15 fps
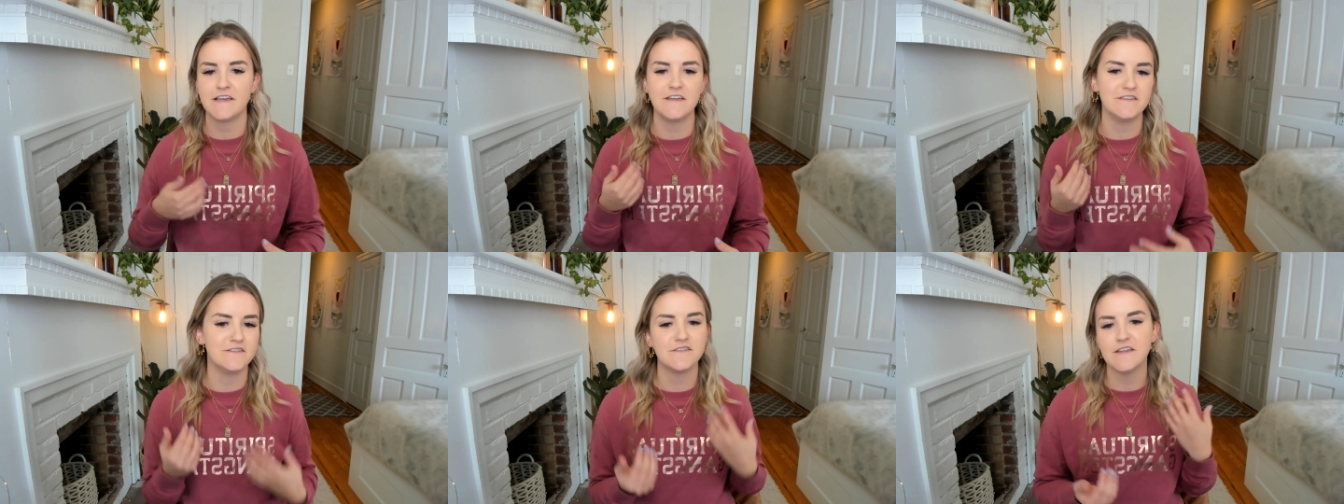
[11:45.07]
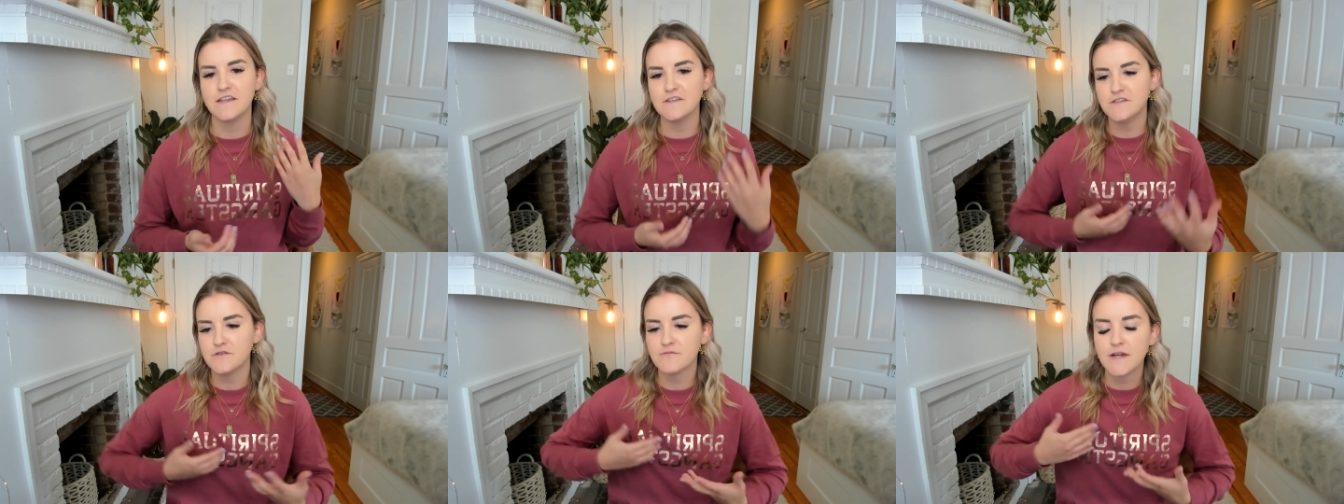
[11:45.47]
and
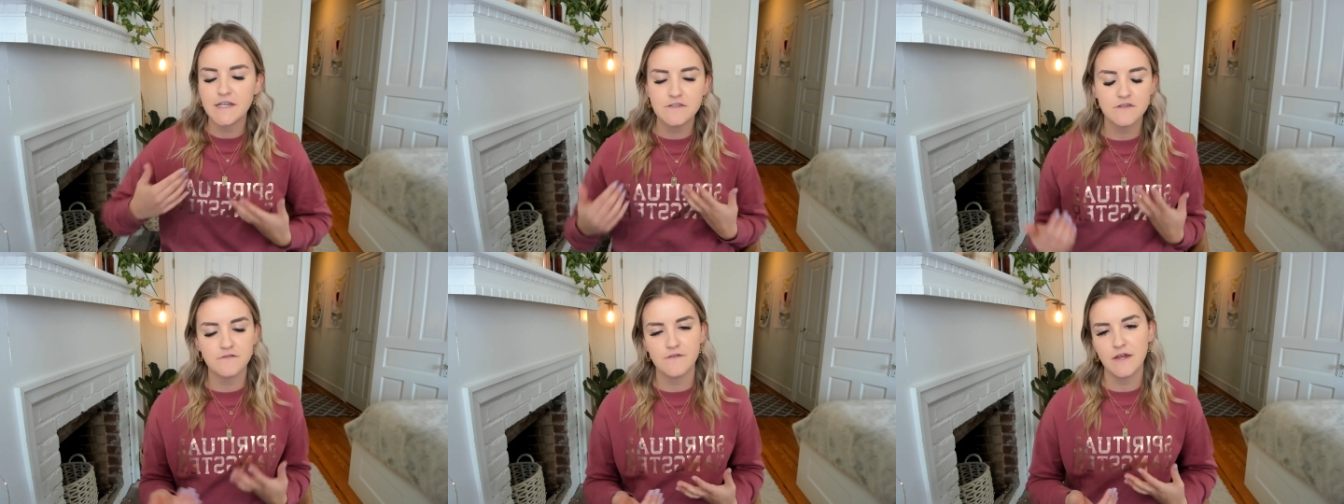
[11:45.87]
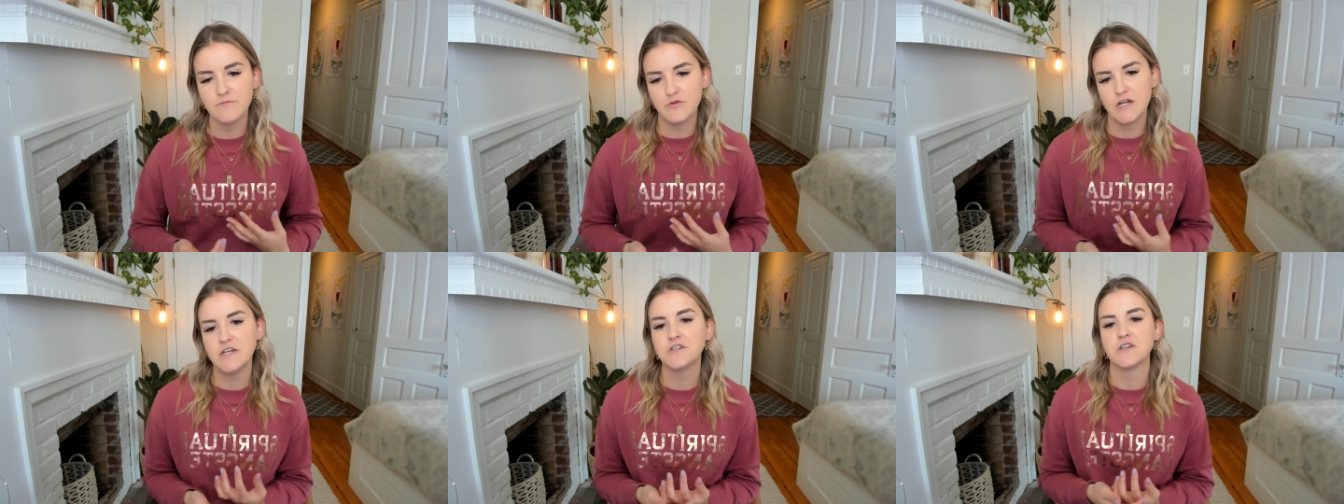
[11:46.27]
and to raise your
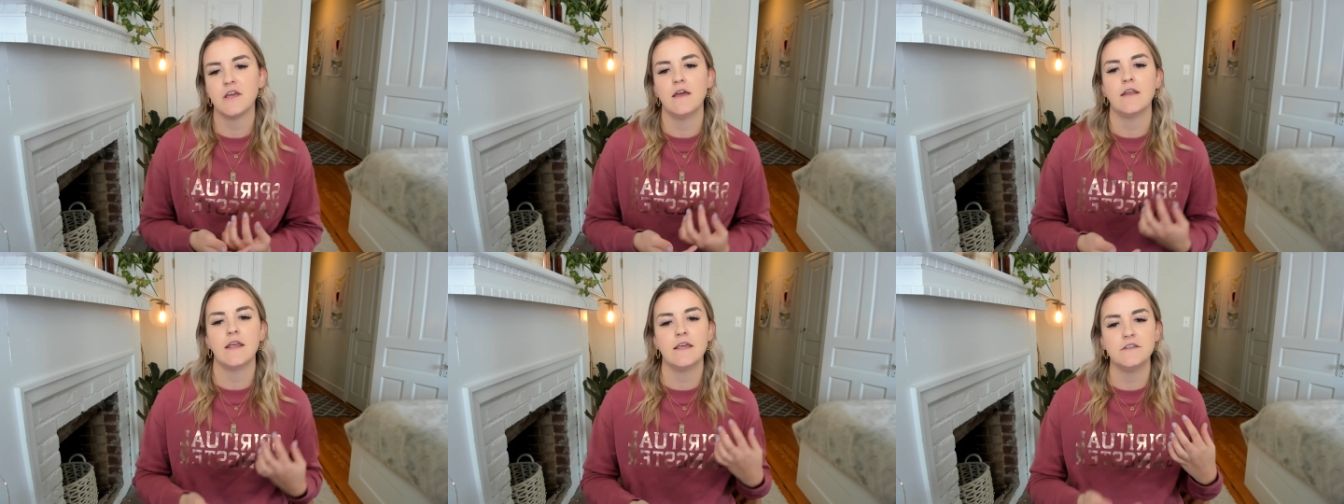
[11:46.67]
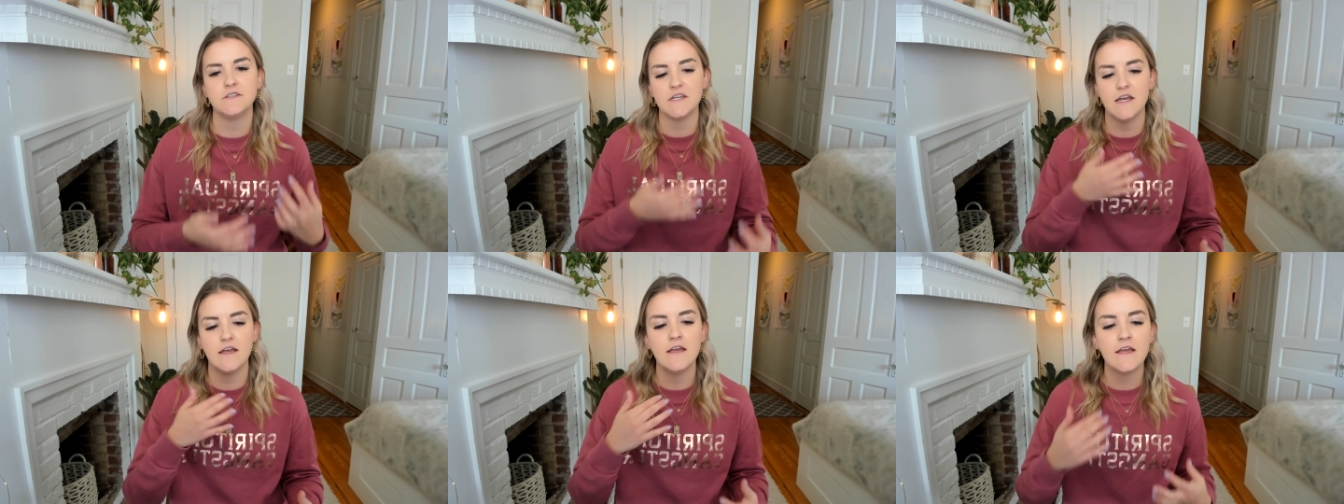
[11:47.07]
vibration and
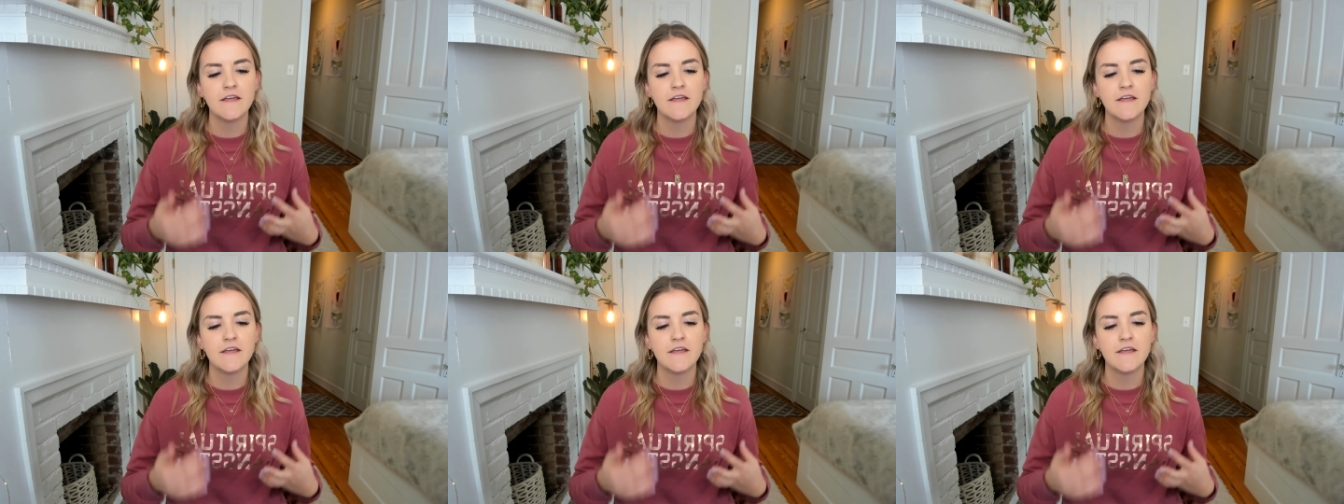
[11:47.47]
to